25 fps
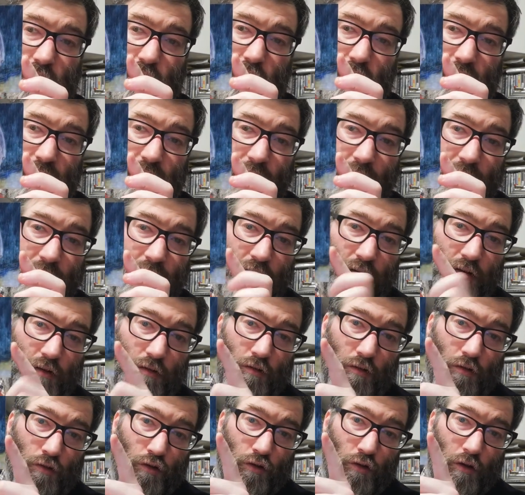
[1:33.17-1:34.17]
Tonari no
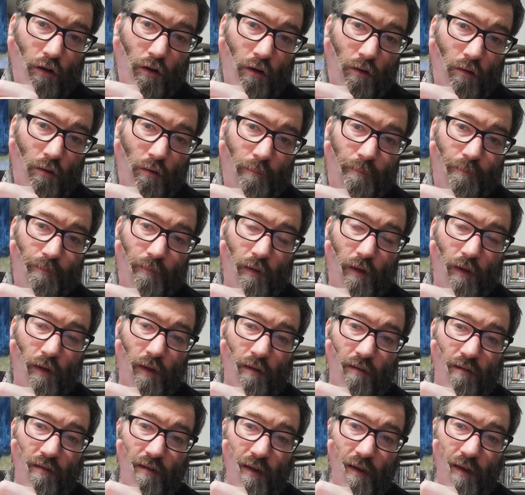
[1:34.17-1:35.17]
Totoro.
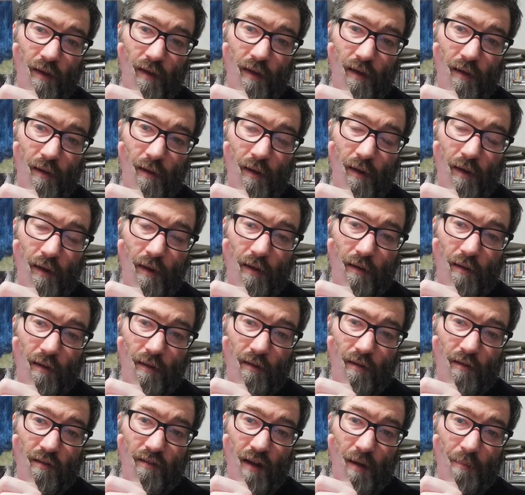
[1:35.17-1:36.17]
It's a
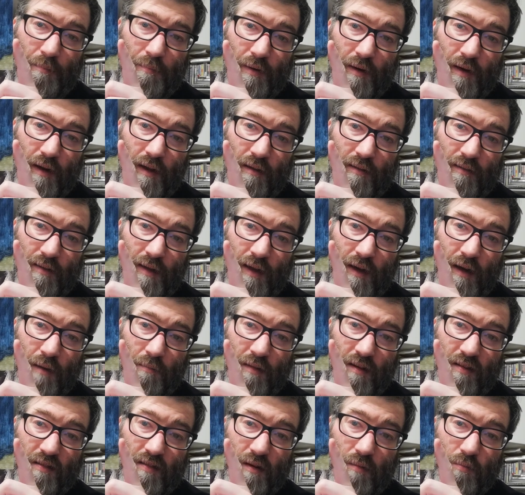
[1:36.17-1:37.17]
Japanese
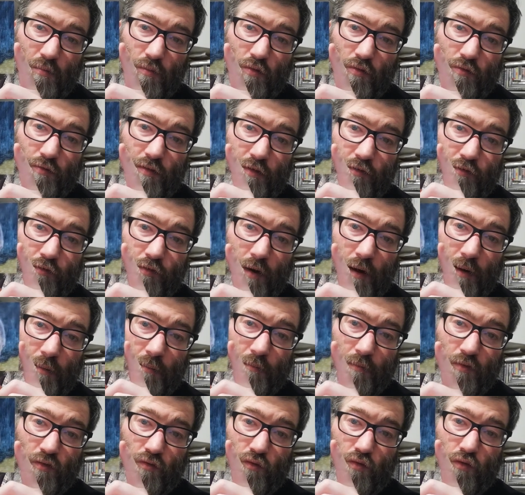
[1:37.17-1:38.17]
animation movie
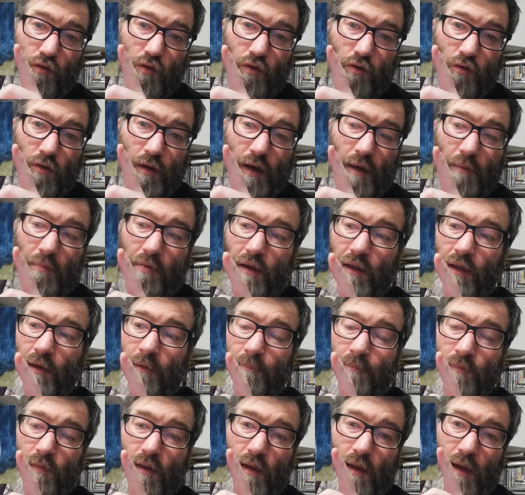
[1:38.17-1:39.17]
from Studio
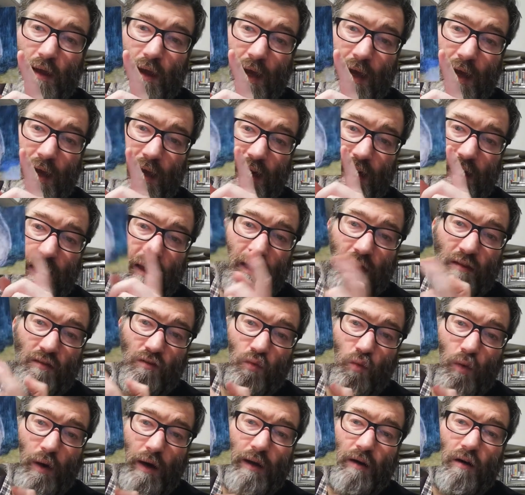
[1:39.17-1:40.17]
Ghibli, and
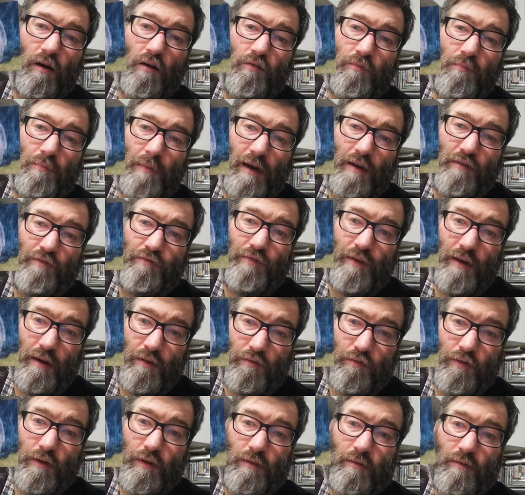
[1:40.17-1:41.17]
it's one of my
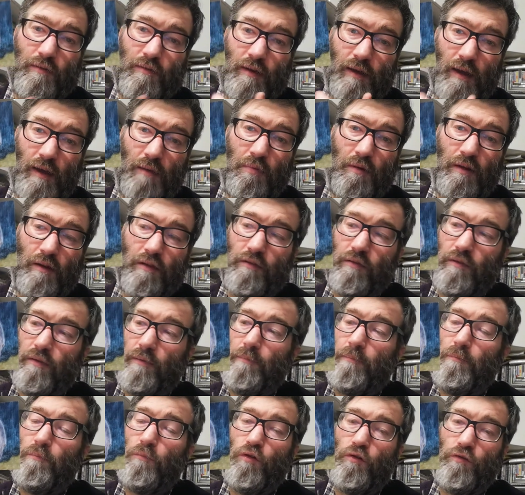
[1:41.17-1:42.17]
favorite Ghibli's
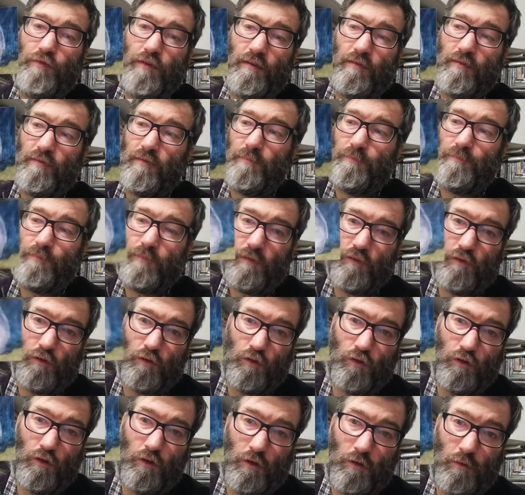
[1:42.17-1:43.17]
movies,
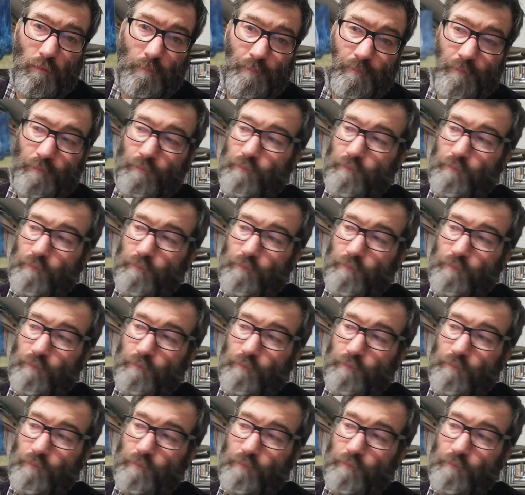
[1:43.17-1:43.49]
Totoro.